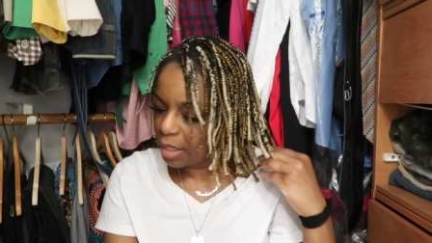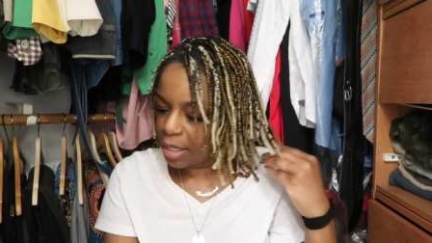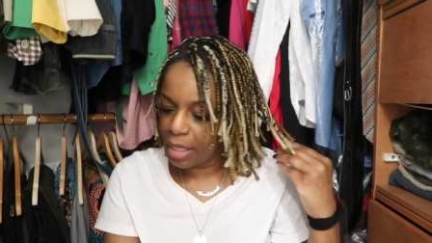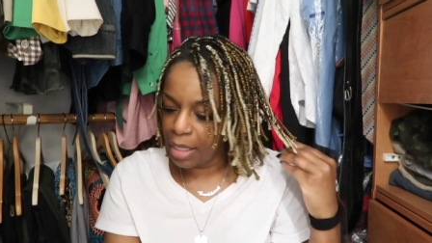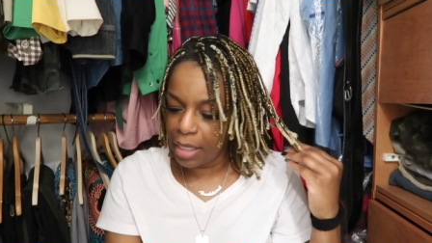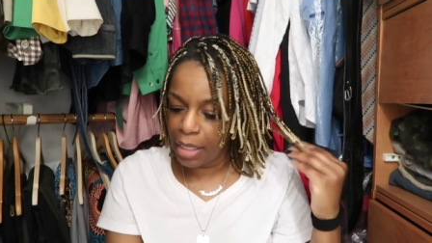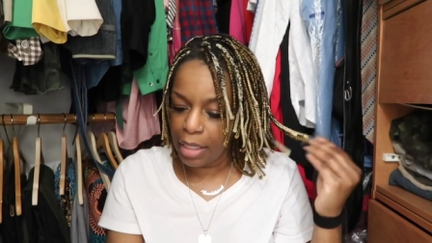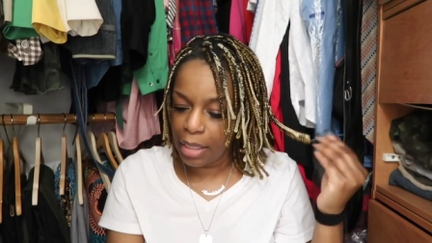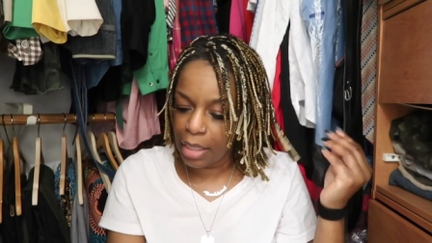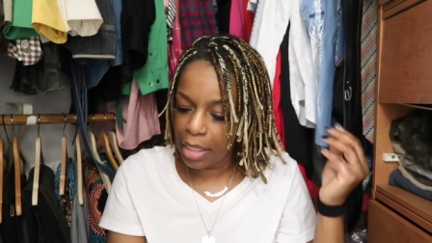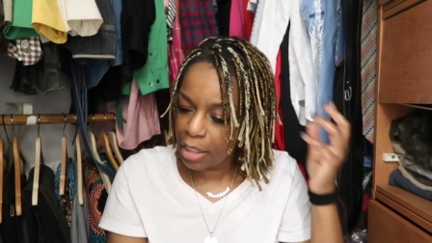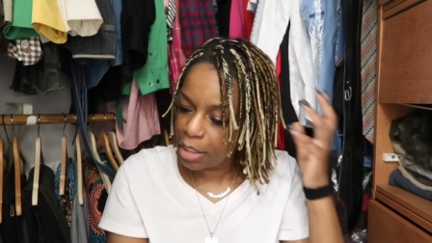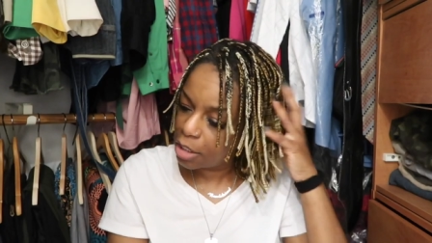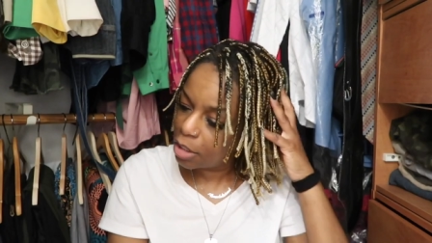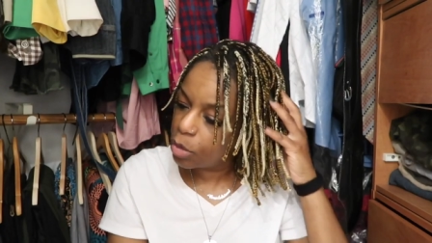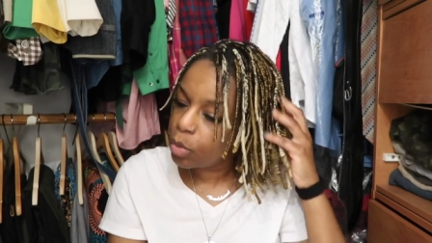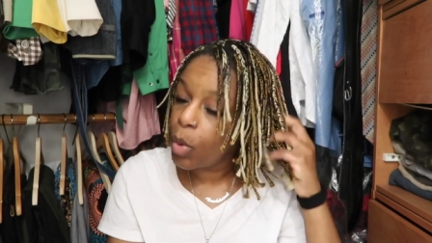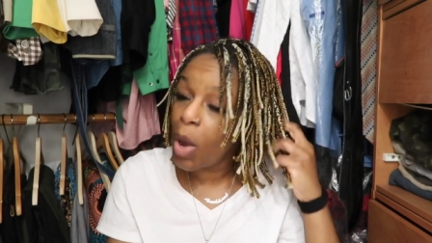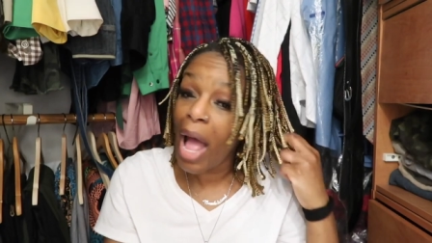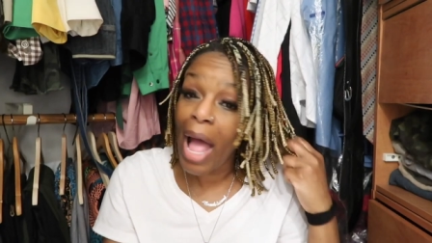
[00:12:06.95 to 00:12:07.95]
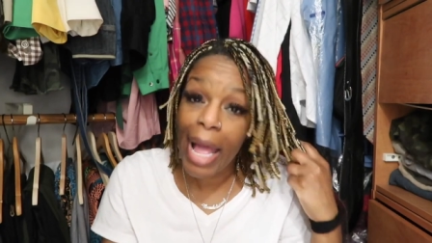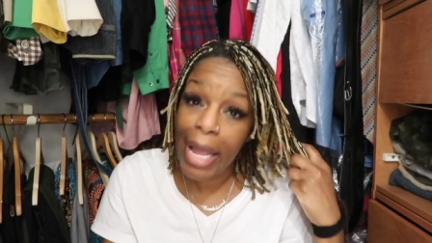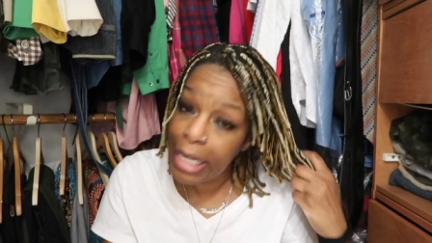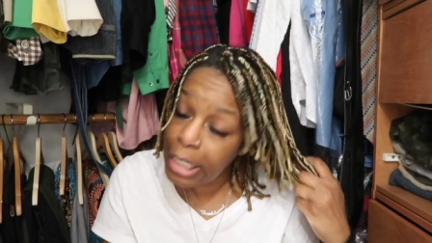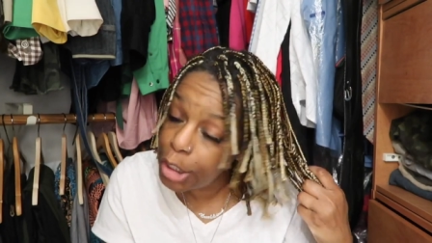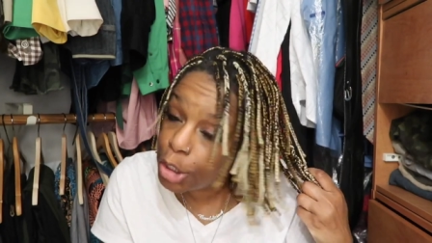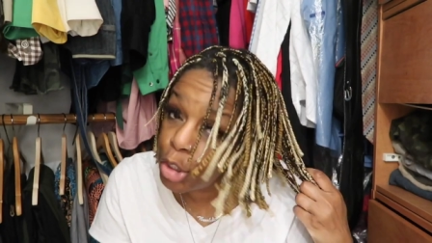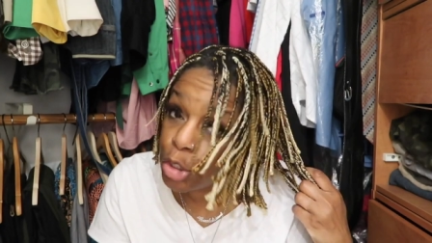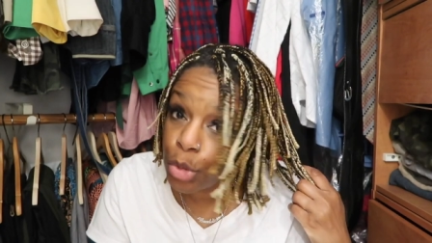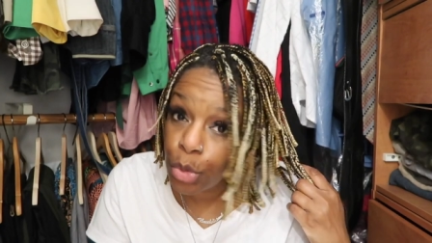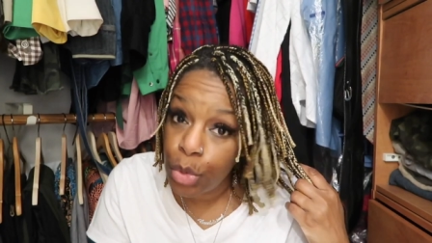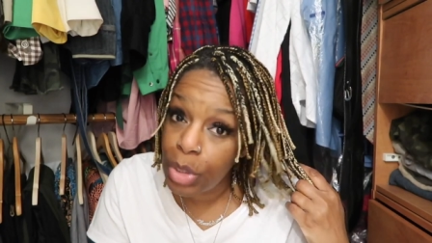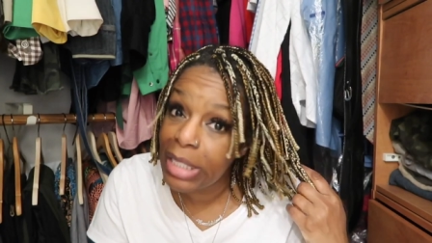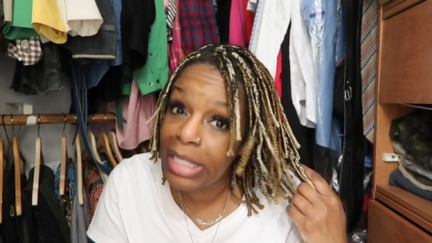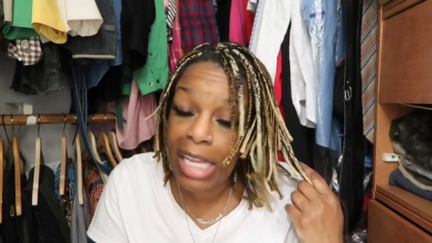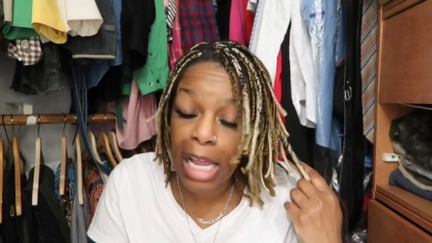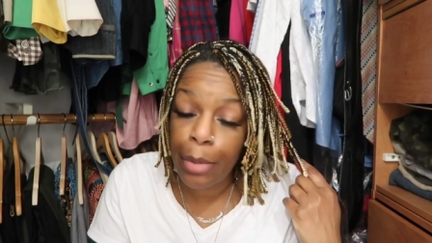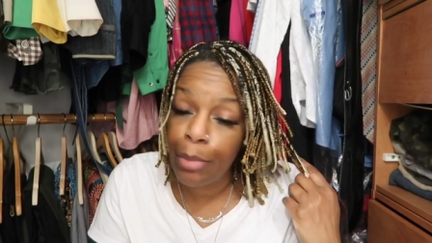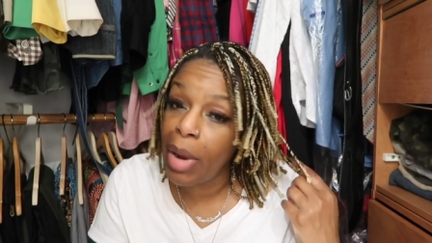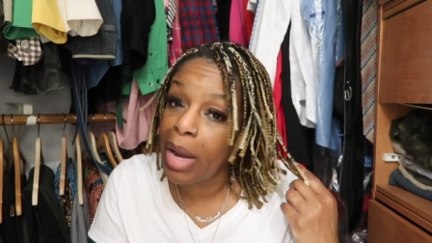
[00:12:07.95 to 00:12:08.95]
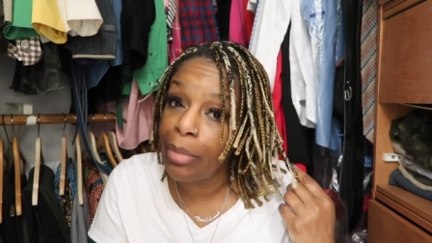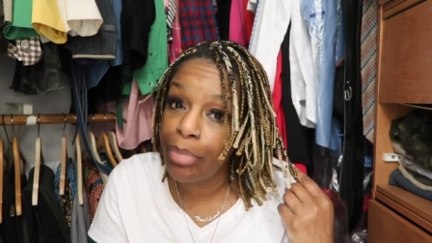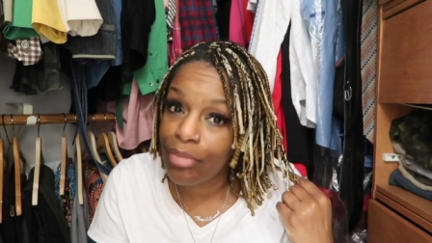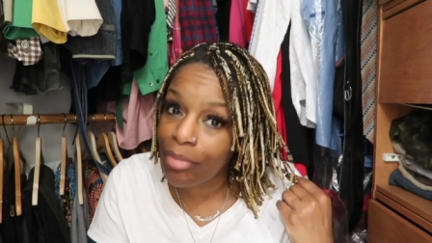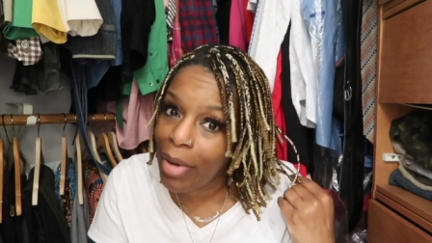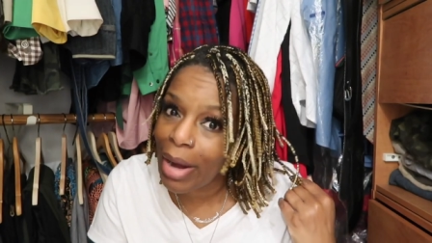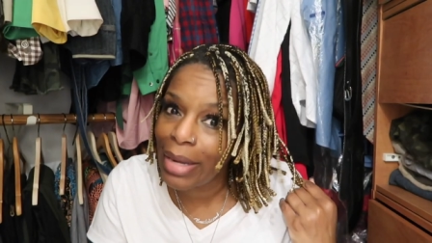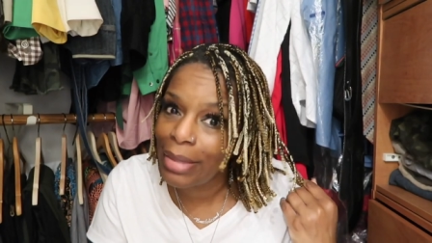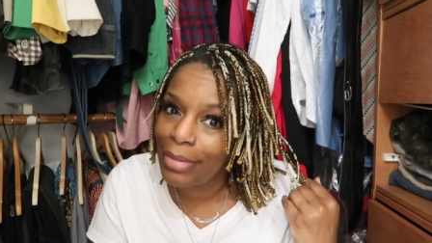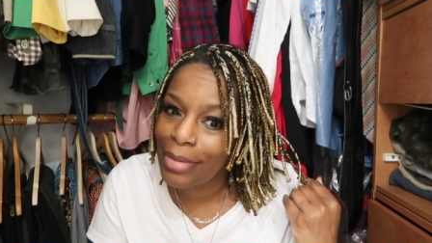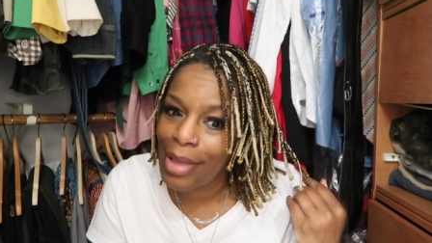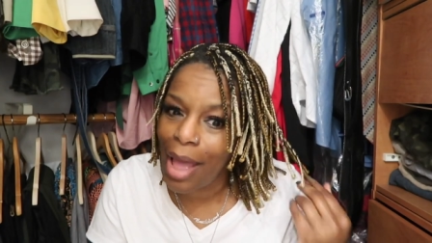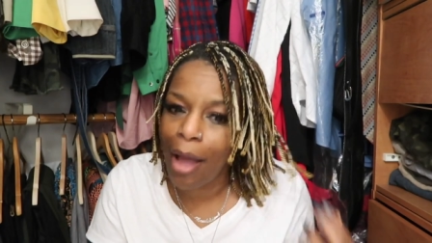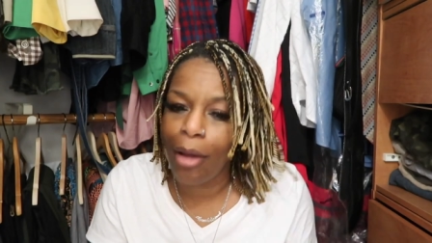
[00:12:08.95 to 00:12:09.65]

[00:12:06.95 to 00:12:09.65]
And this is what I do to take my braids